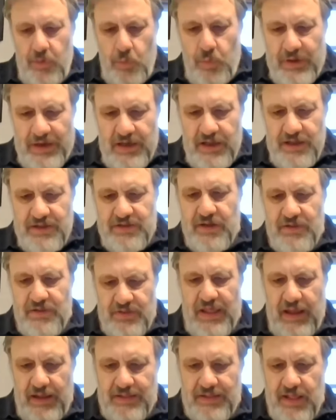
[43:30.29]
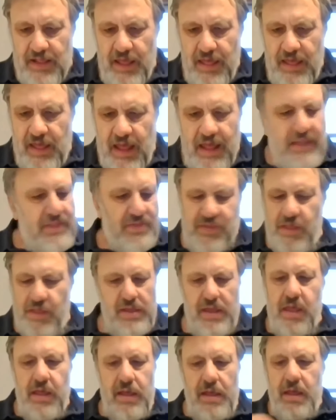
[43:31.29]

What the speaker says: we need that, and